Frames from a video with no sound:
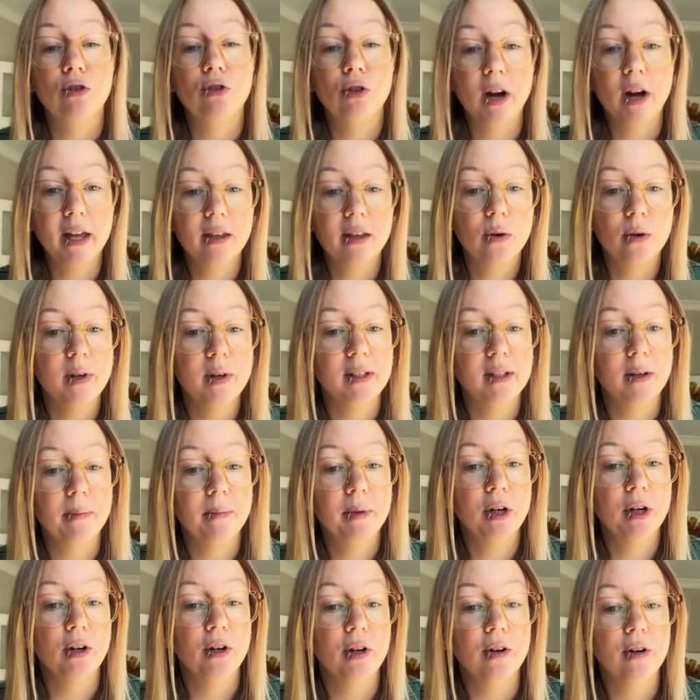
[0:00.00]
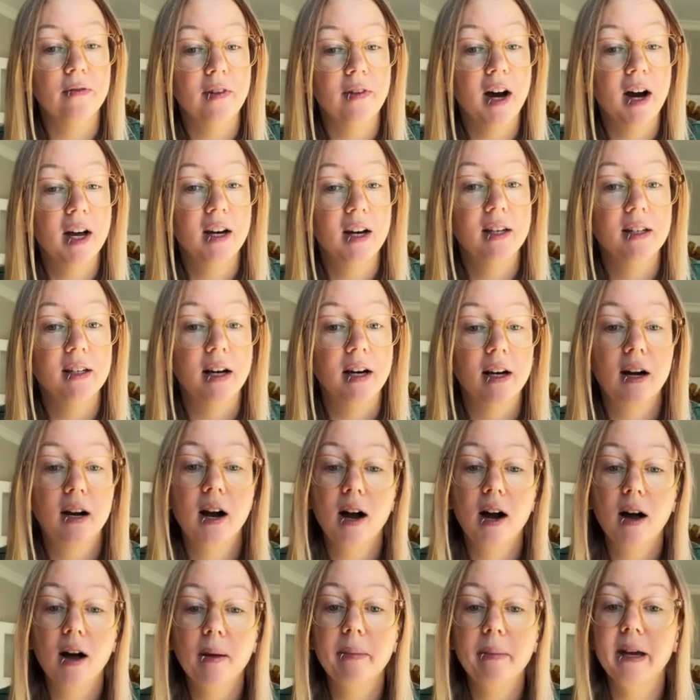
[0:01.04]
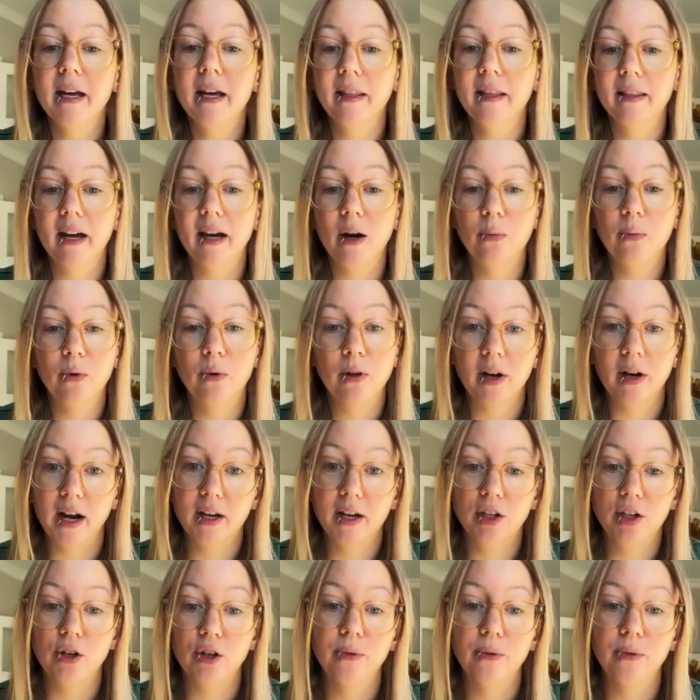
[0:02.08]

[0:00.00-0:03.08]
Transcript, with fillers: And try the quiz on periodnirvana.com and that will guide